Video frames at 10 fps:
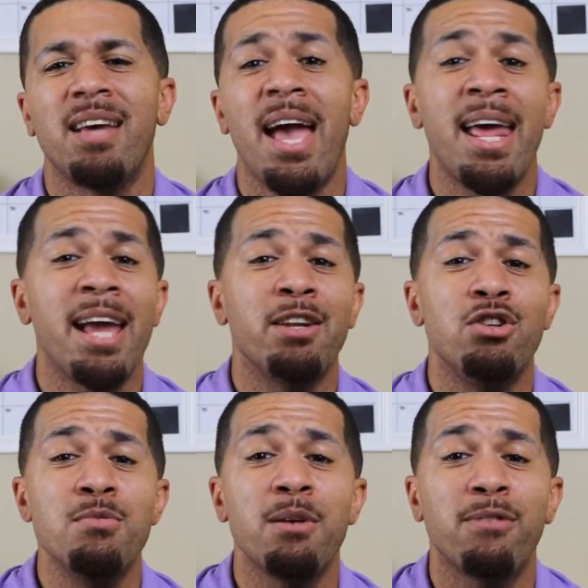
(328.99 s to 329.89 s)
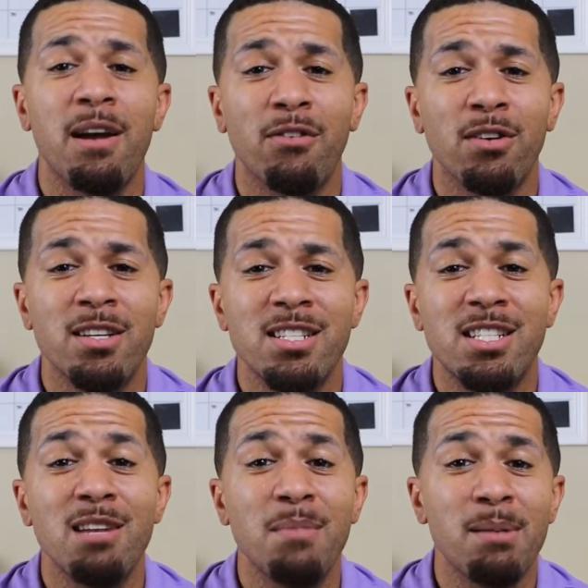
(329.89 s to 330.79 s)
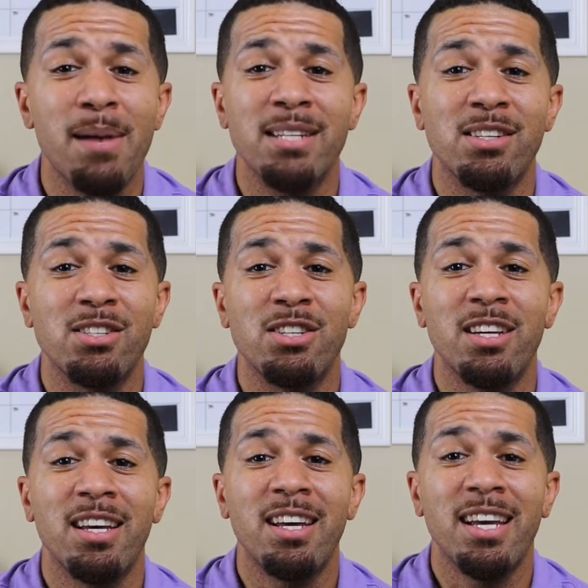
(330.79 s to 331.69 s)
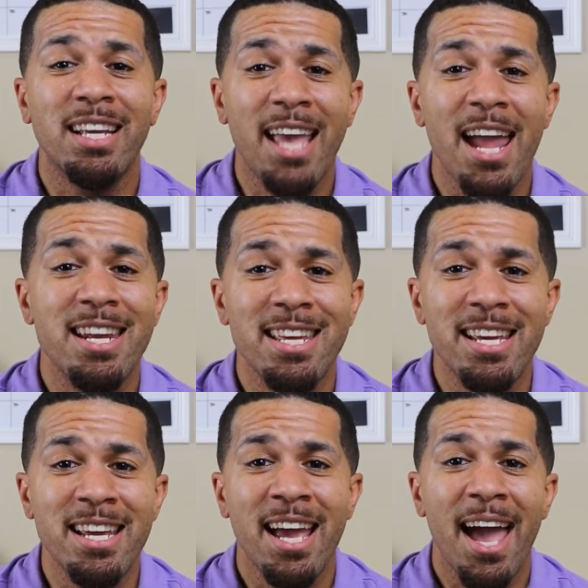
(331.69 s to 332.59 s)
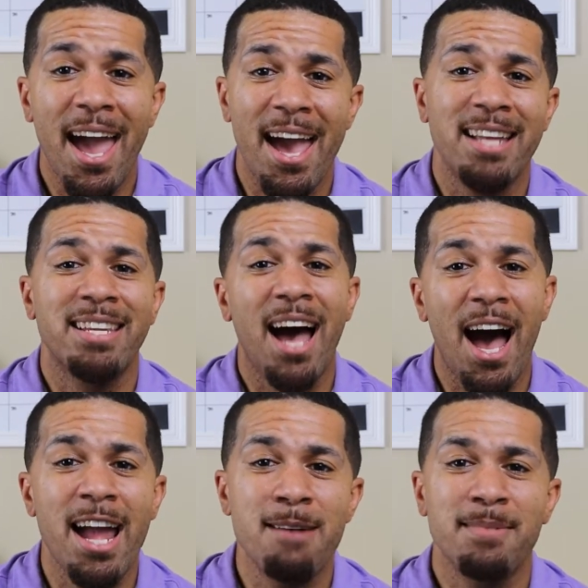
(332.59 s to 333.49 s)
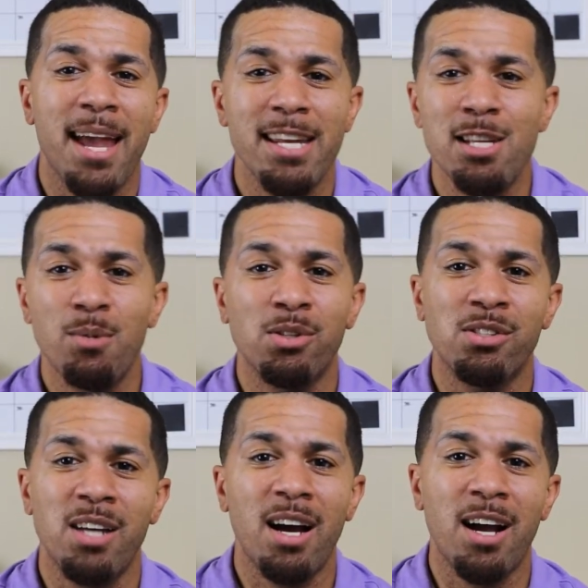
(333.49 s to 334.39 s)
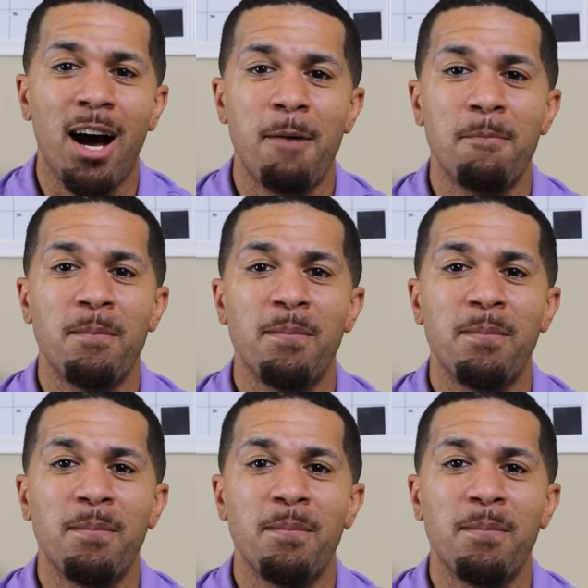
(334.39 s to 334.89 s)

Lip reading: And hey, do me a favor, send me a message, kd@imkdwilson.com.